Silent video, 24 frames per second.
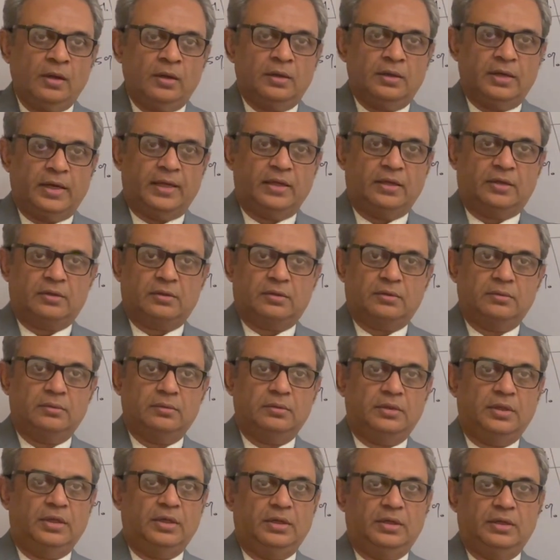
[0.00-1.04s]
like
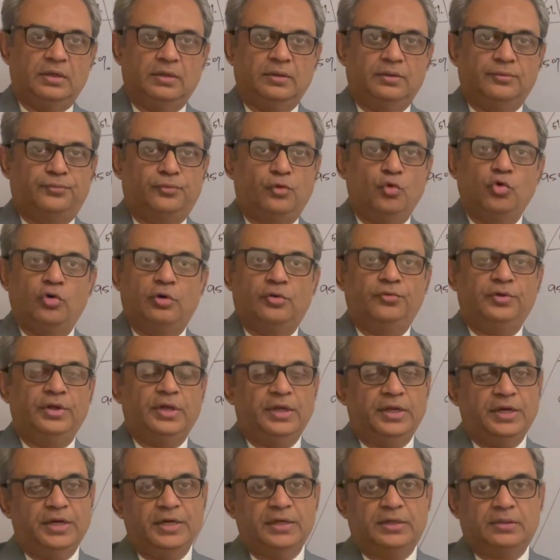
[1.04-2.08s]
the food we
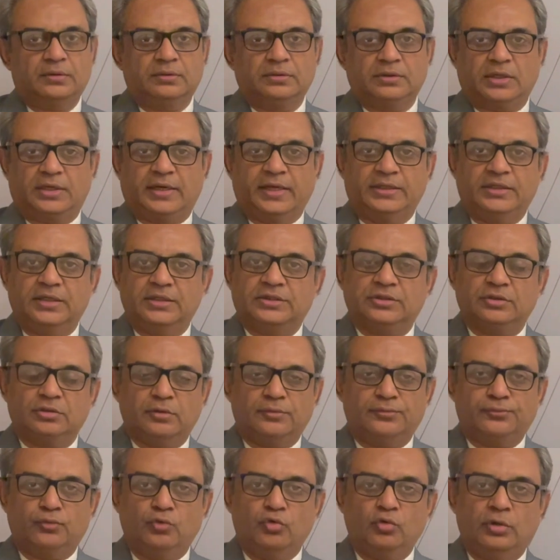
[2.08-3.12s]
eat, the digestion
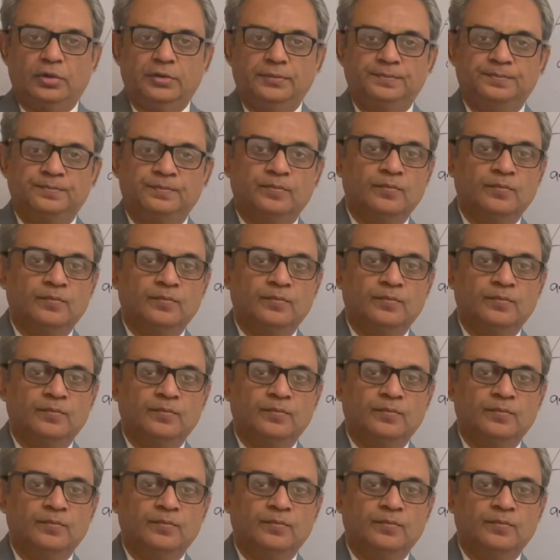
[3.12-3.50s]
of food,